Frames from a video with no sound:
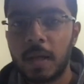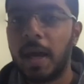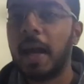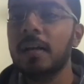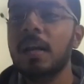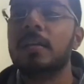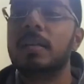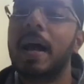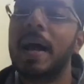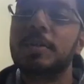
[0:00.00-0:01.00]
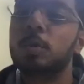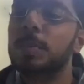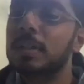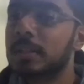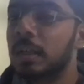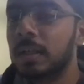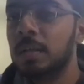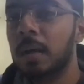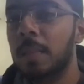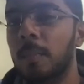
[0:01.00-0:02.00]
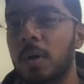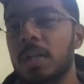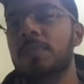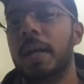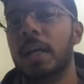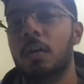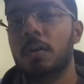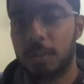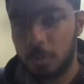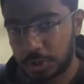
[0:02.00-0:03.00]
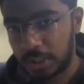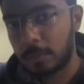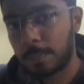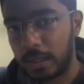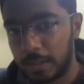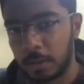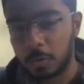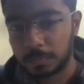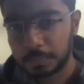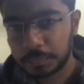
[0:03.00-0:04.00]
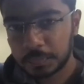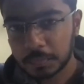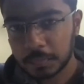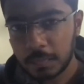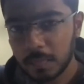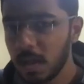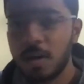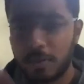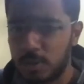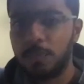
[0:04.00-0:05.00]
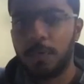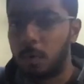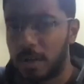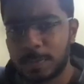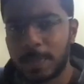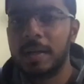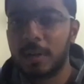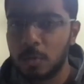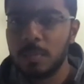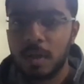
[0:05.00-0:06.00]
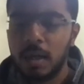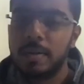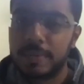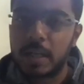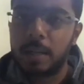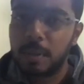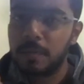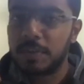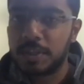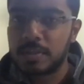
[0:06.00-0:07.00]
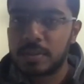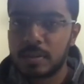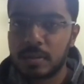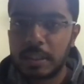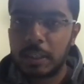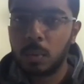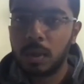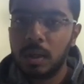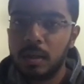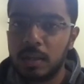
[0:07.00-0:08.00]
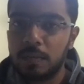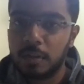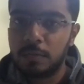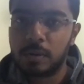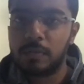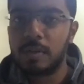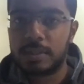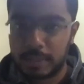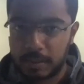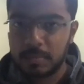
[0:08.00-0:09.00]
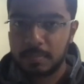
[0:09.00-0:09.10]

And there has to be a certain modified logic to check the palindrome. First of all, what is palindrome? The number which is equal even if you reverse it.